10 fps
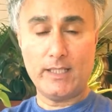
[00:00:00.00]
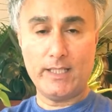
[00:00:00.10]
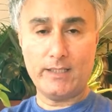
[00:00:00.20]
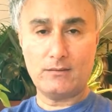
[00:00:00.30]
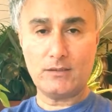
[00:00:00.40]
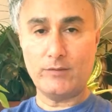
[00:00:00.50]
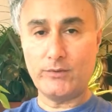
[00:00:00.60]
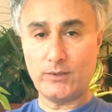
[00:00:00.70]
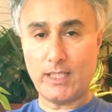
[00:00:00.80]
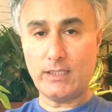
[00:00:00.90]
and
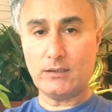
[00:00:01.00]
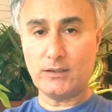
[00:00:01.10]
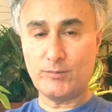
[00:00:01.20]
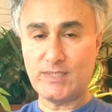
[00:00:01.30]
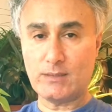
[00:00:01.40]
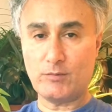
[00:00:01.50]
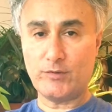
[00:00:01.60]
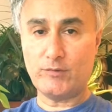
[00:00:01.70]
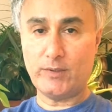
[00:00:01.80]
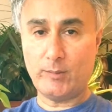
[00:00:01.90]
if you like, give me some
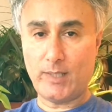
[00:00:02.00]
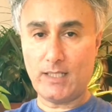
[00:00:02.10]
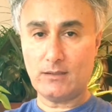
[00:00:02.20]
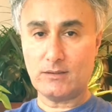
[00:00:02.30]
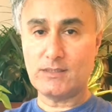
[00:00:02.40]
of your feedback.